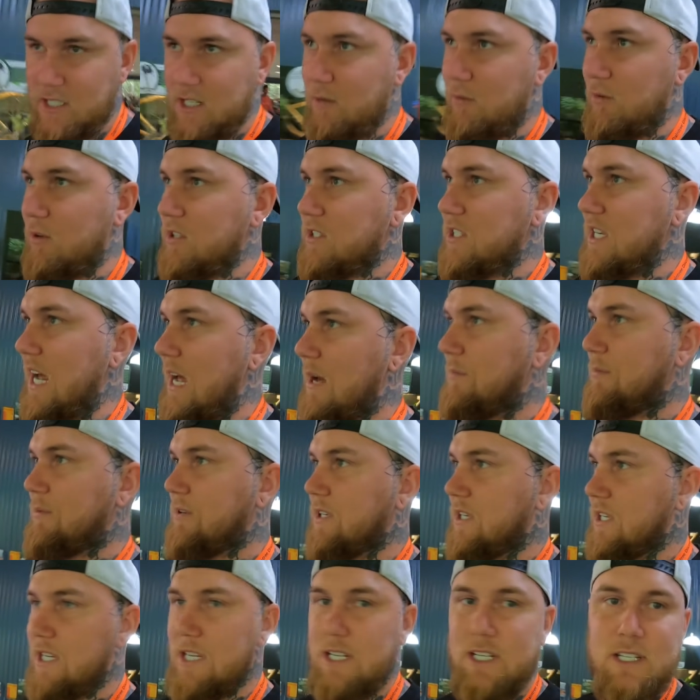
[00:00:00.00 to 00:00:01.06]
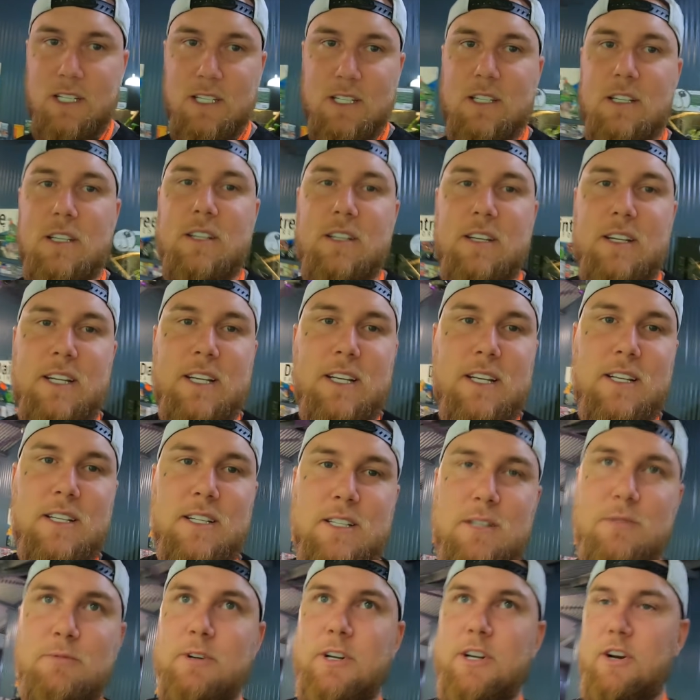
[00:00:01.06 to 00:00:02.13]
so what's happened is,
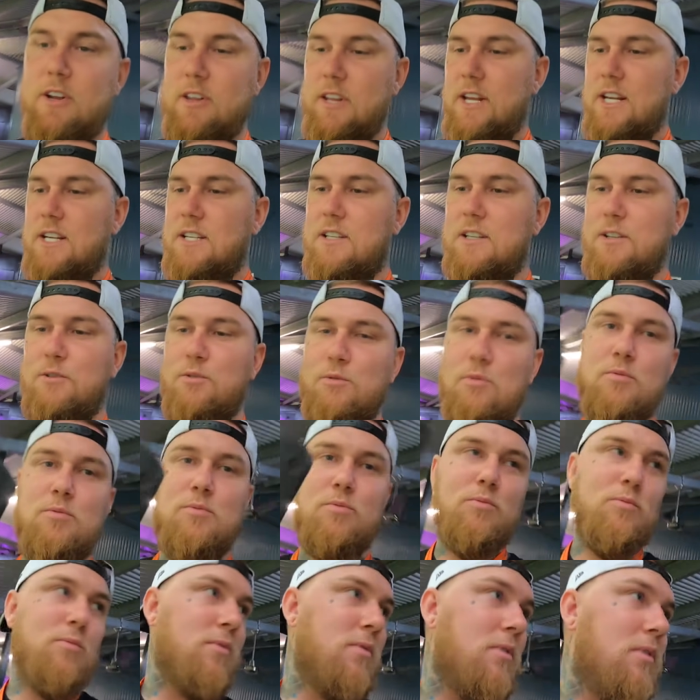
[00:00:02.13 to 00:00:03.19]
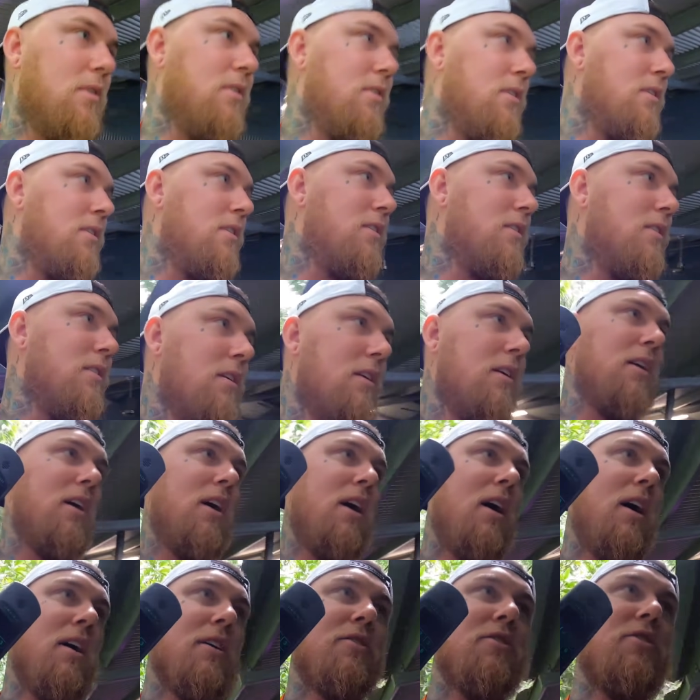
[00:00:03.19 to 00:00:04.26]
is we got these little... Oh, oh